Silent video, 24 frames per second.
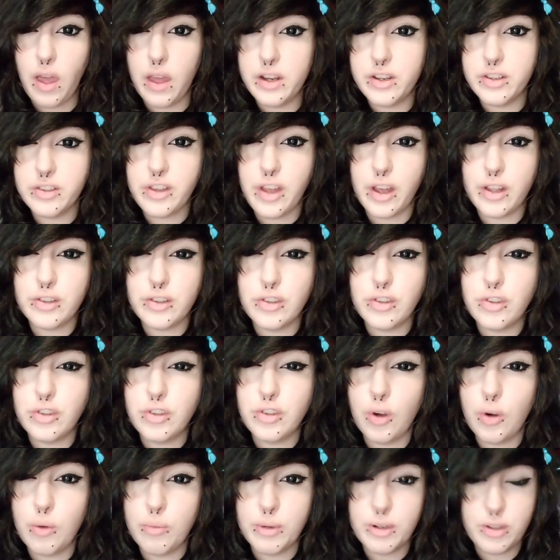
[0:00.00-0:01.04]
I just got
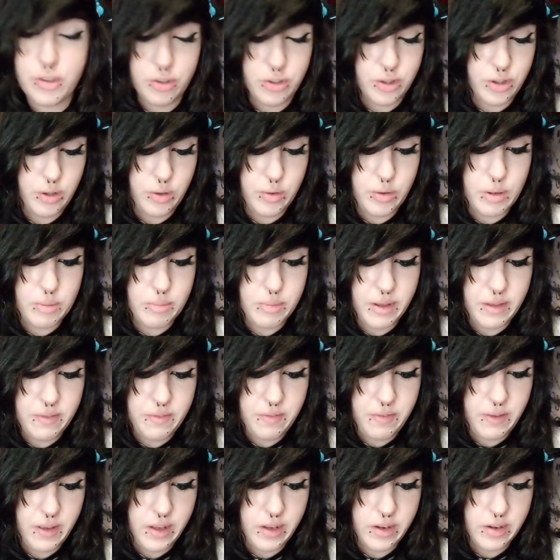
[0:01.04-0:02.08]
so much glue on my
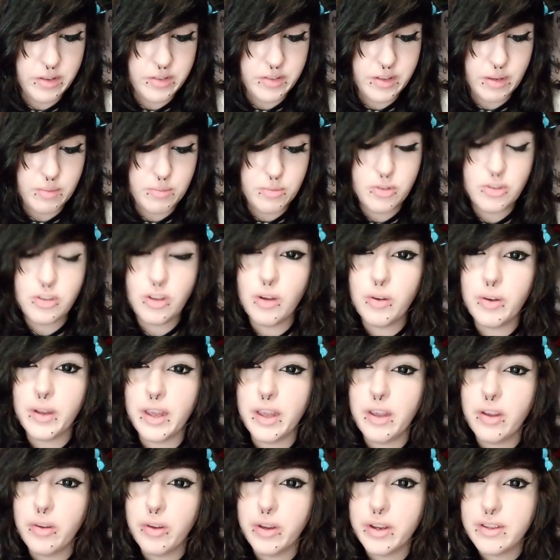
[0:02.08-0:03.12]
fingers. I'm so
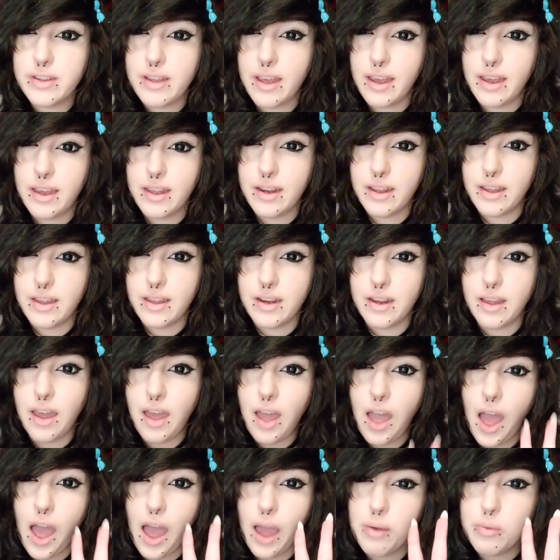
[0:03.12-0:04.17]
irritated.
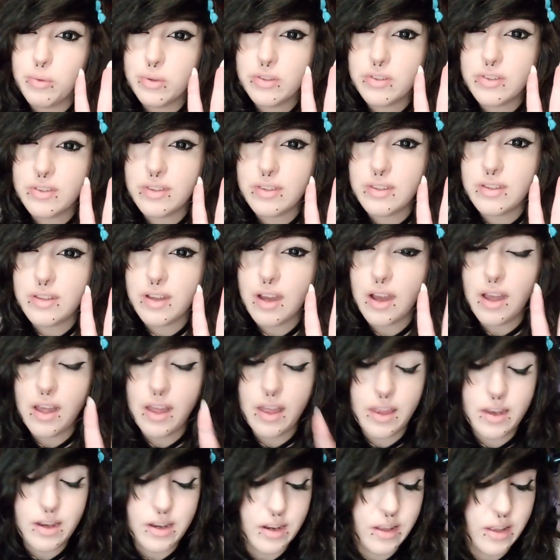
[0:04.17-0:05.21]
I was
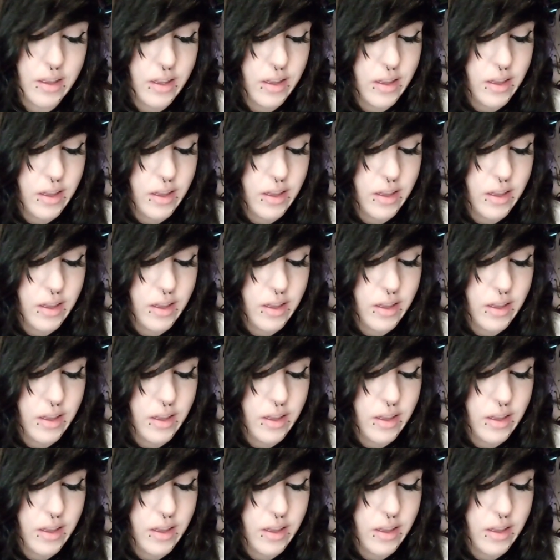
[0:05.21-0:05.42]
done.